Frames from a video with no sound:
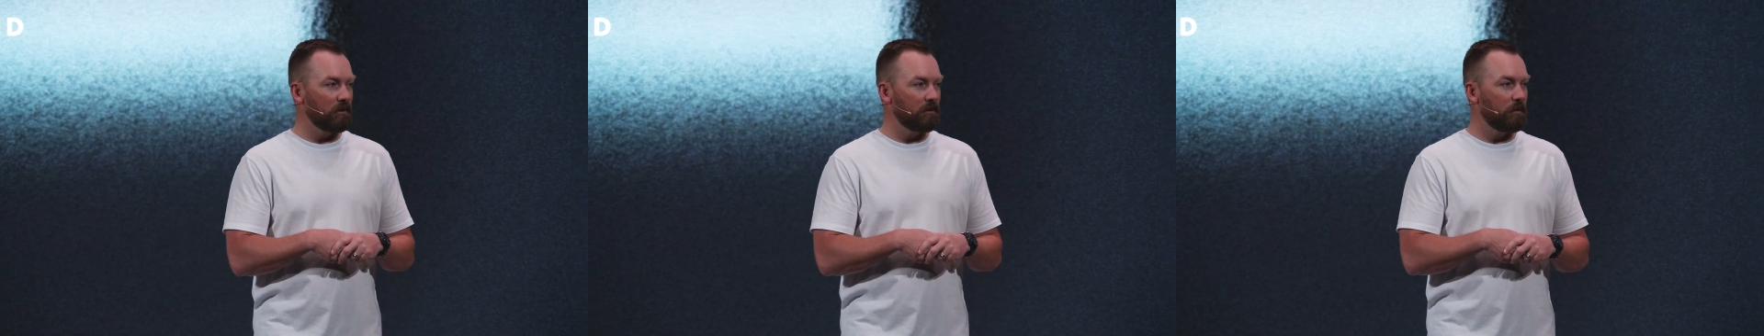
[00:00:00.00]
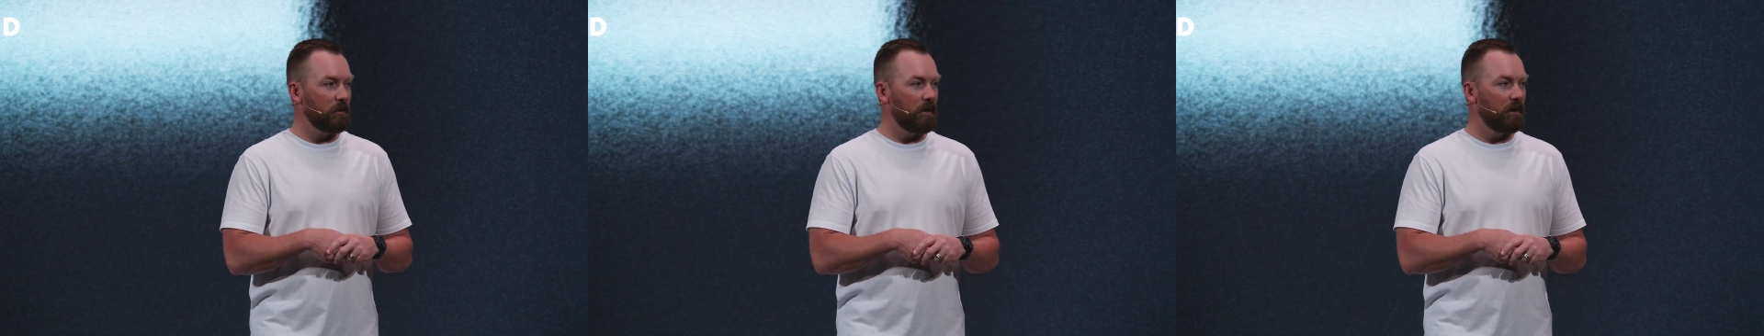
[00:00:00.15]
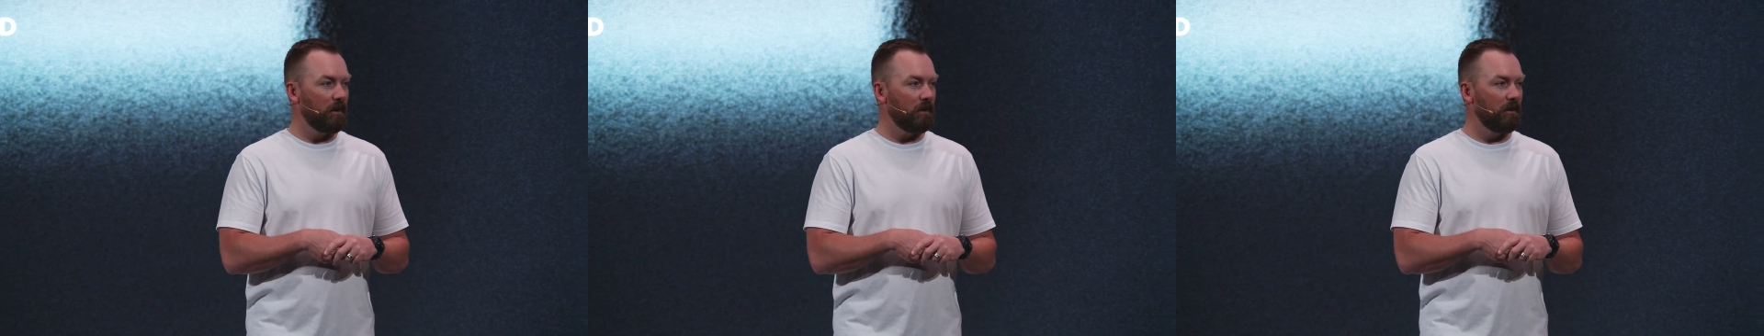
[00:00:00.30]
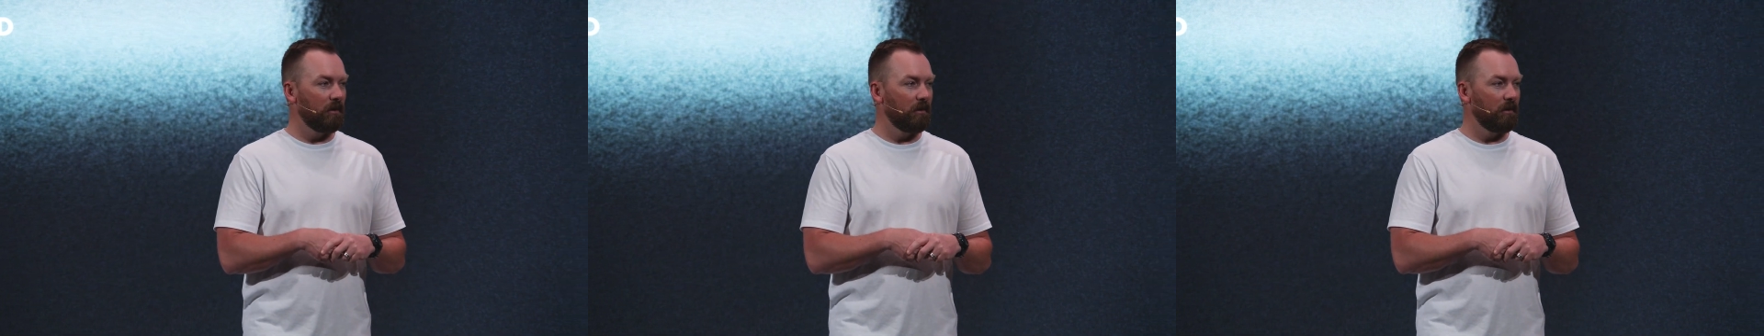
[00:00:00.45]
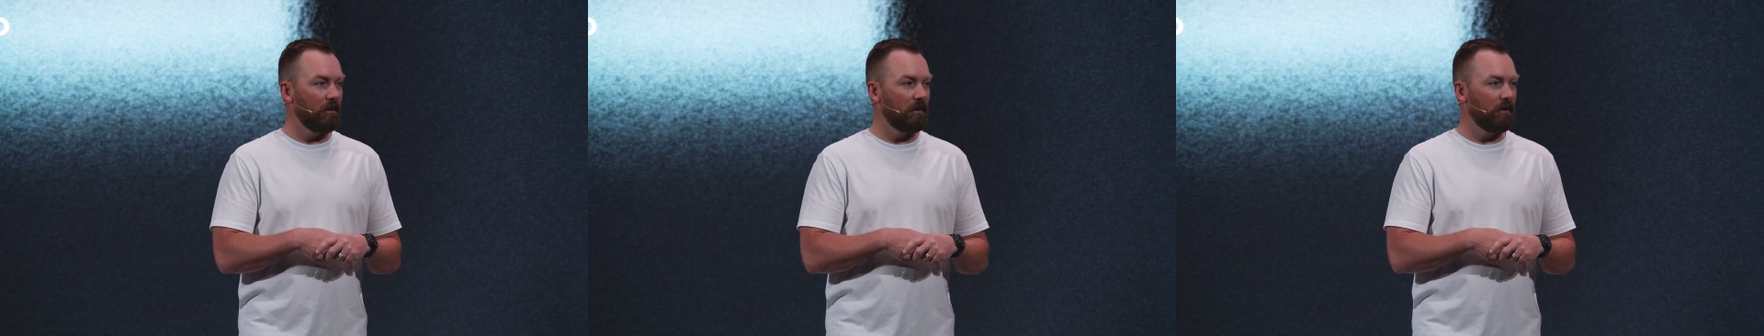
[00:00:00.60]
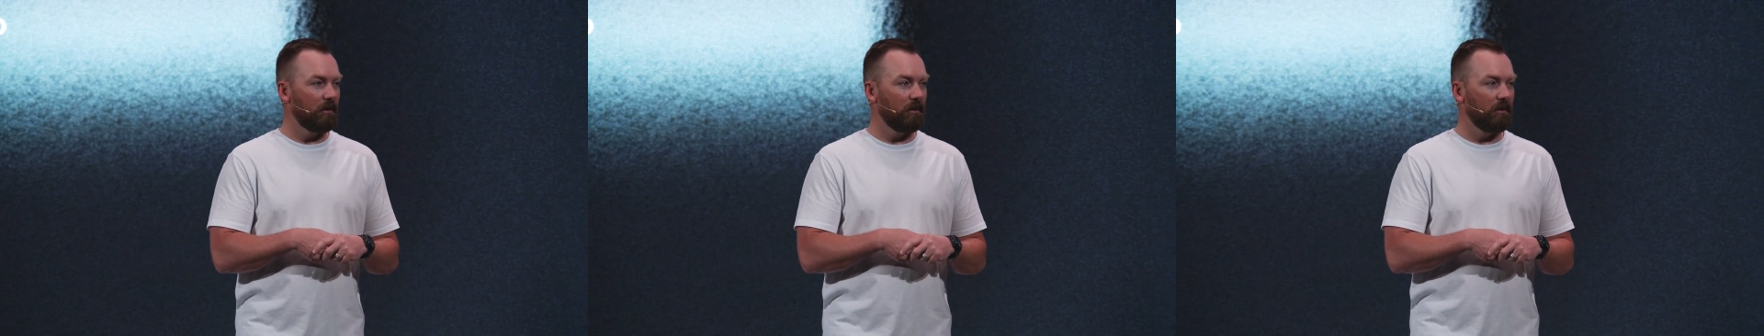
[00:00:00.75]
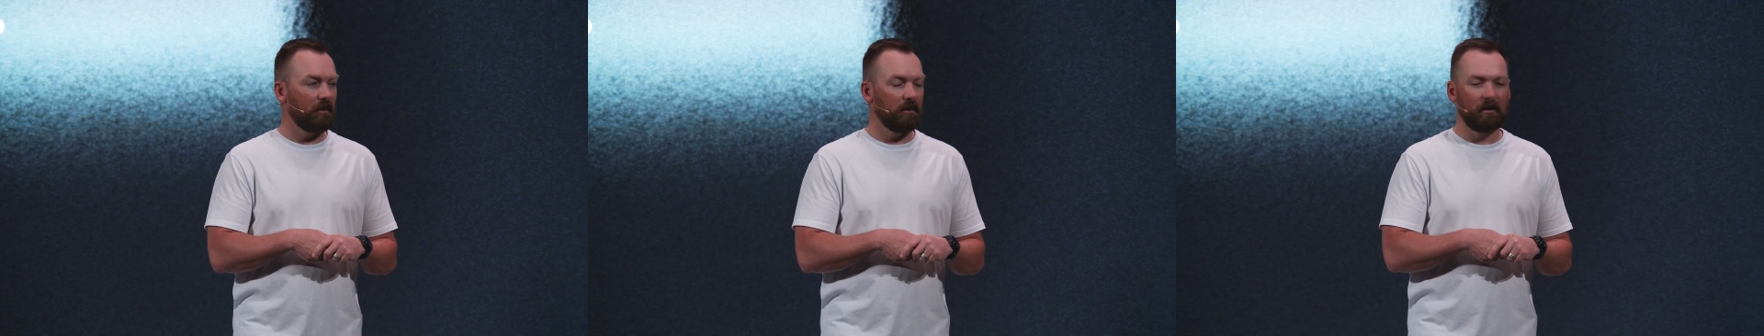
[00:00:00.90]
spot?
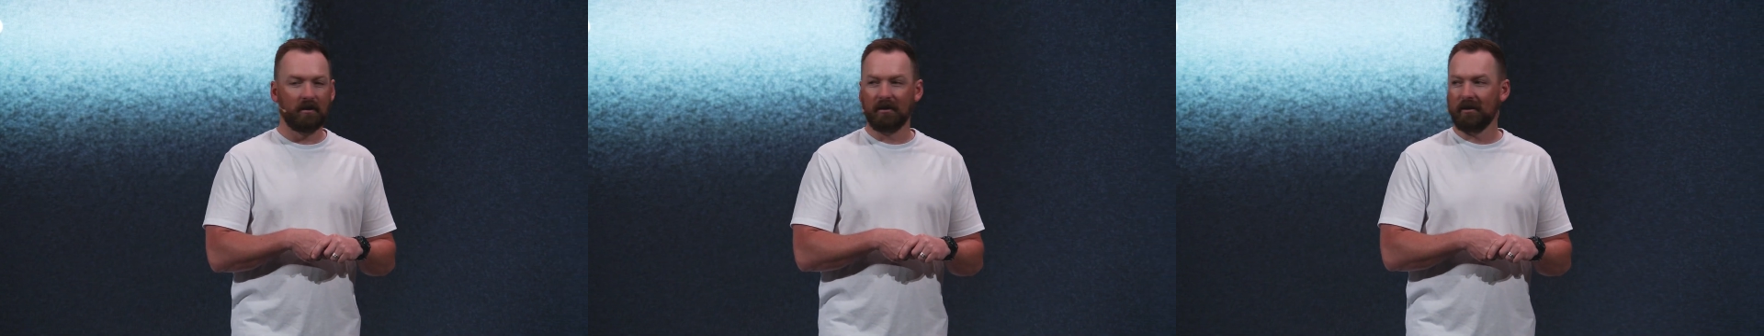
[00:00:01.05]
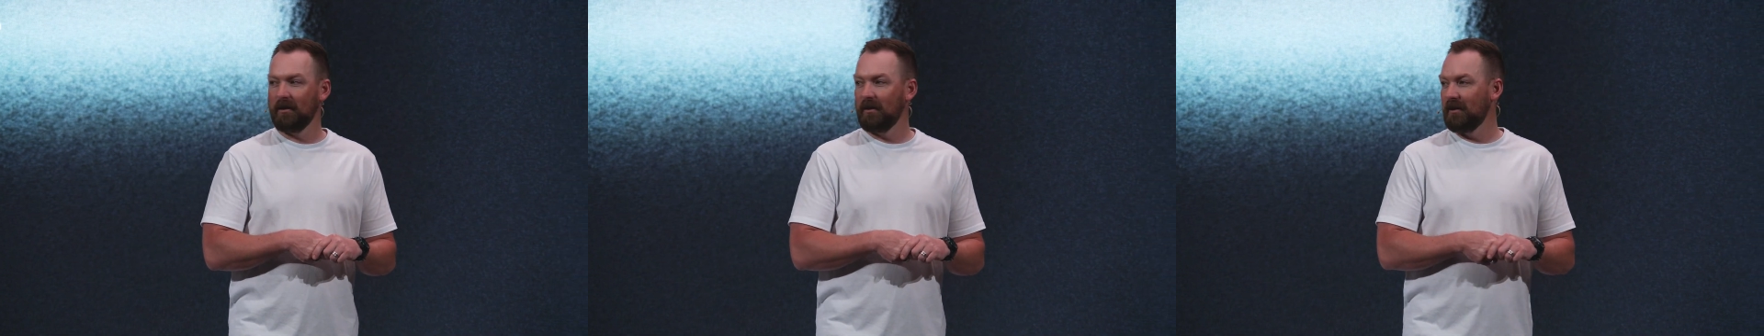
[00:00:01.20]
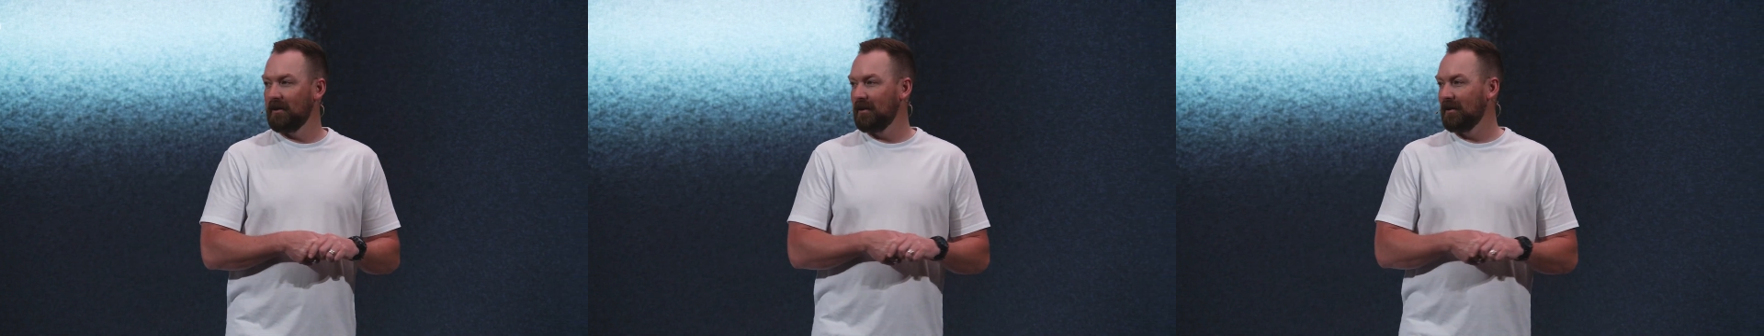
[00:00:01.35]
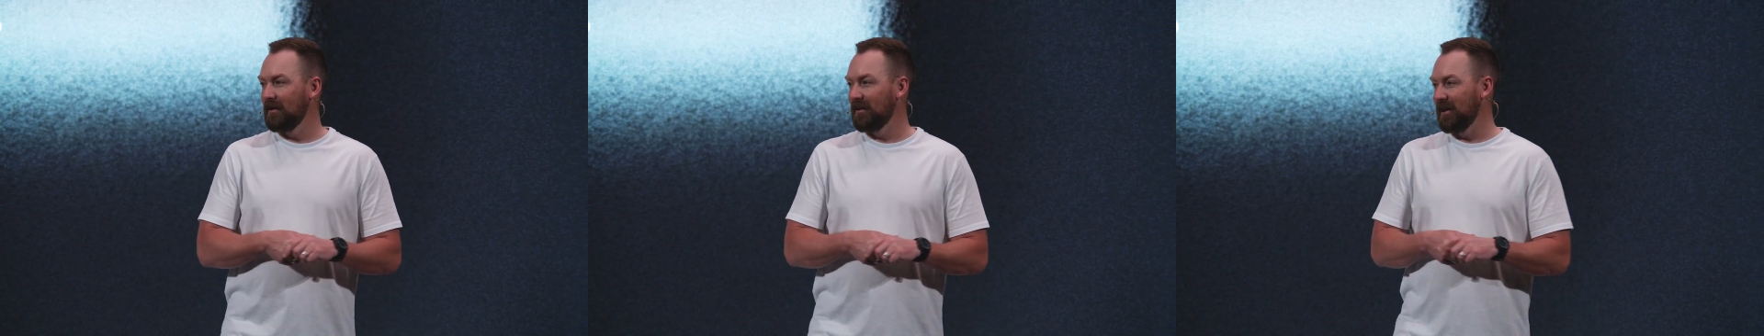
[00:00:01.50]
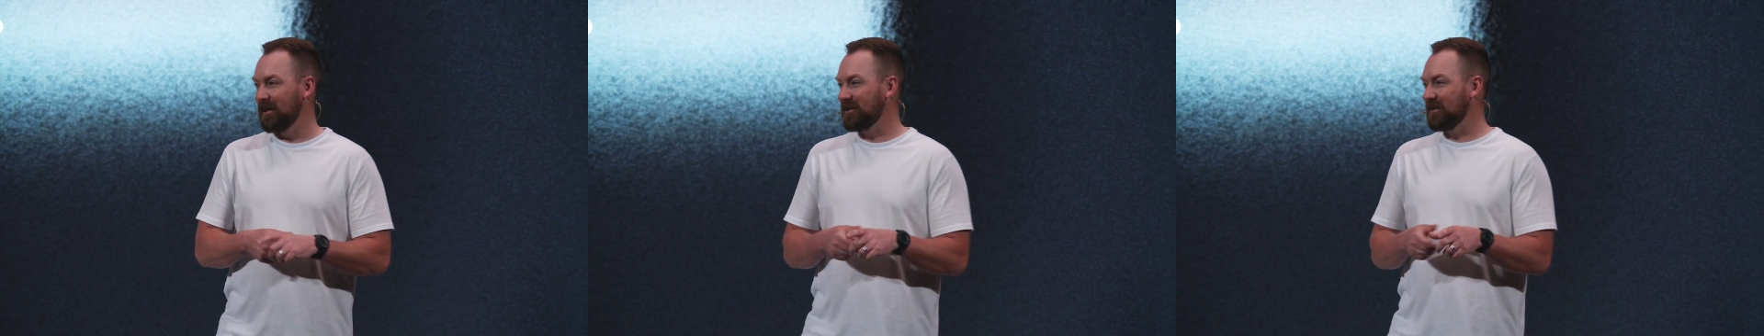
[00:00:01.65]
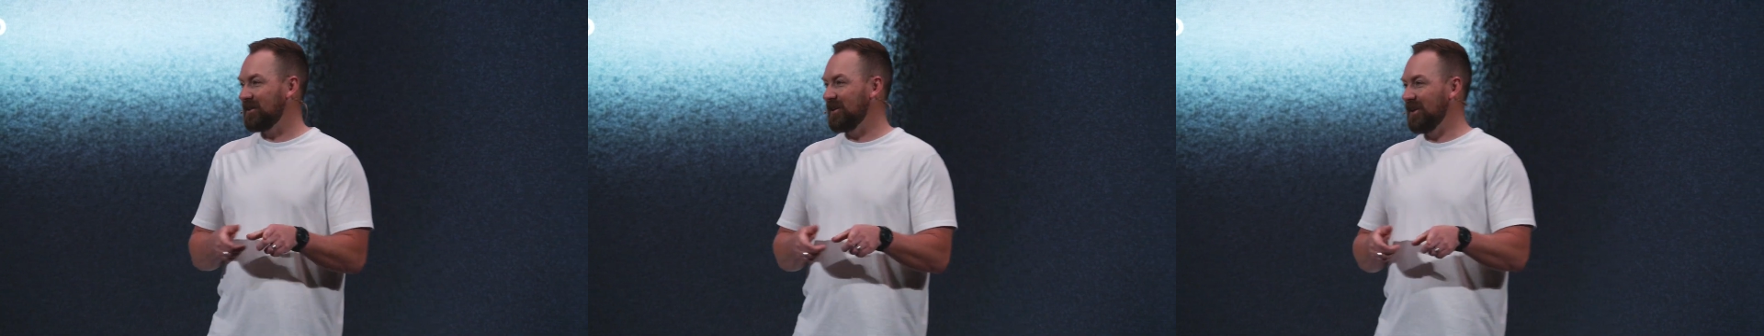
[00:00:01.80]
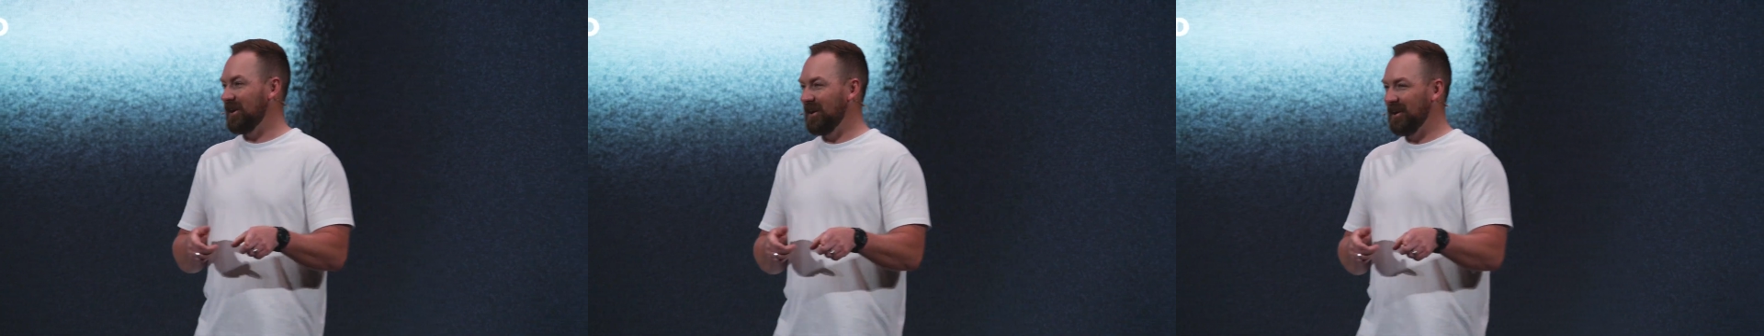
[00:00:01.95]
That's
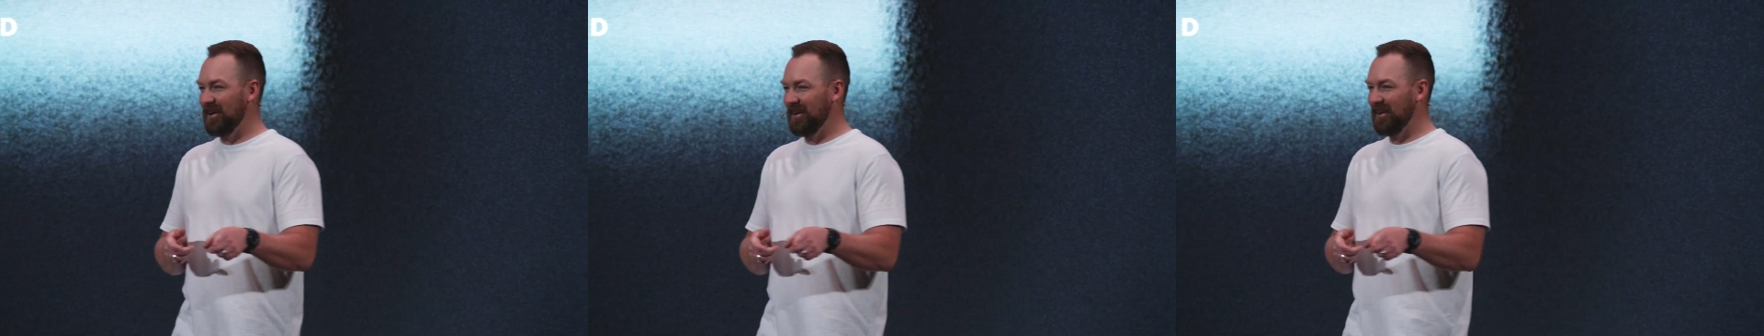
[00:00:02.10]
good.